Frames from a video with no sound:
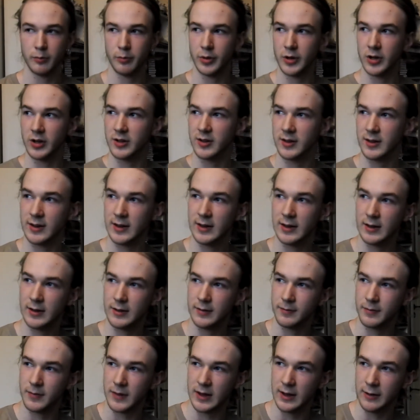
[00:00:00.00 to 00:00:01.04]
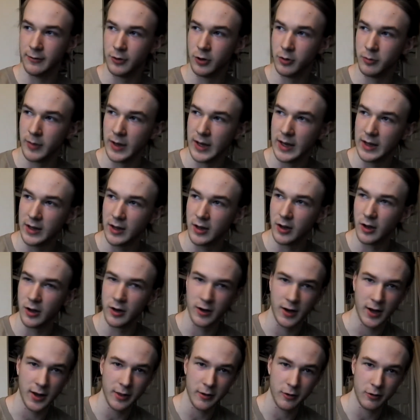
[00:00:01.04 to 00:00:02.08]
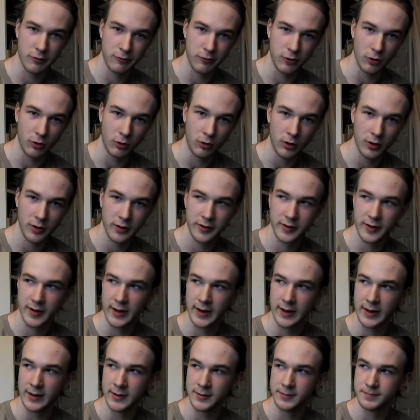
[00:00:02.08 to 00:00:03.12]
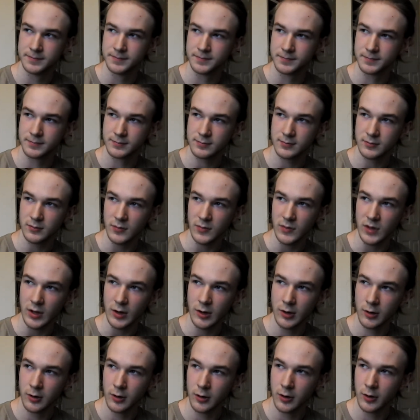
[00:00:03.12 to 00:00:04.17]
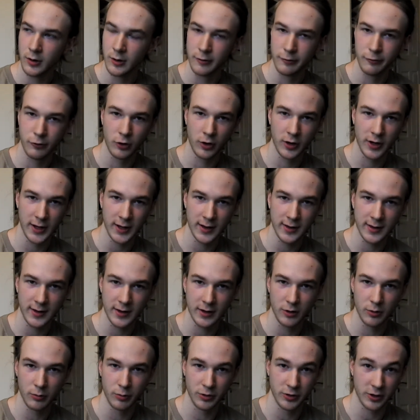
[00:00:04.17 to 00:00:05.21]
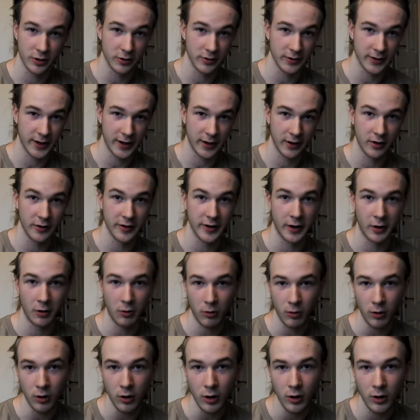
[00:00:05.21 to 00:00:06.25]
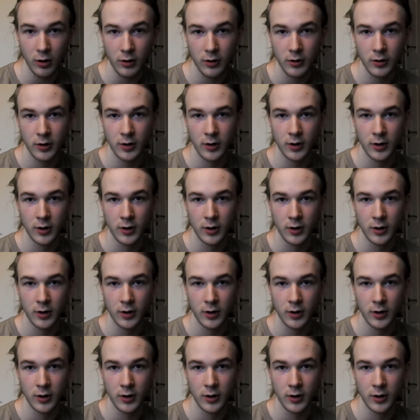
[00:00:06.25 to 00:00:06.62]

But if you make another flaw, say forgetting to put on tires at all,